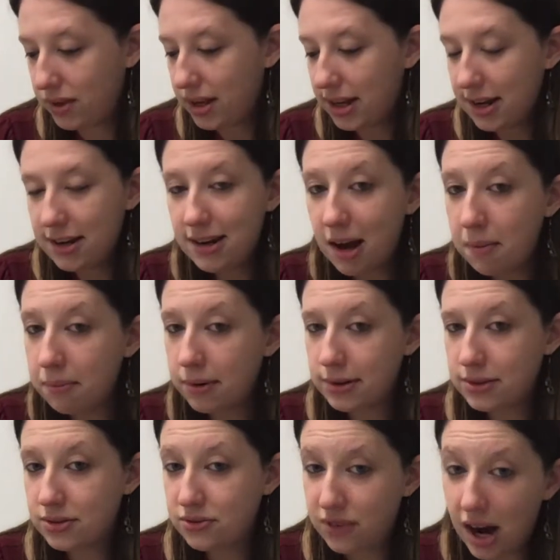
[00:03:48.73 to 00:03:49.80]

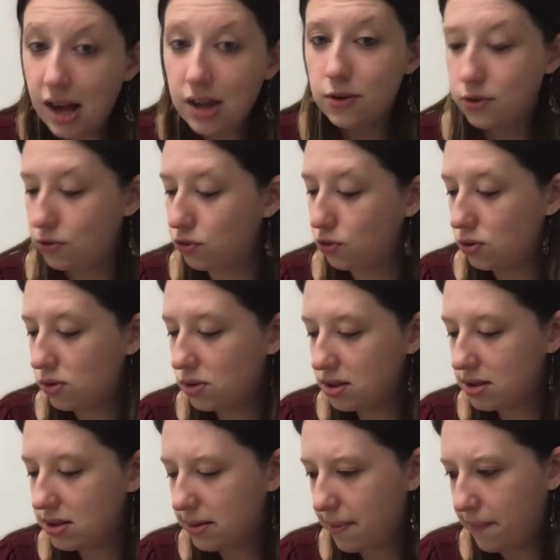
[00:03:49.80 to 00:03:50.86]
Numbers followed rules.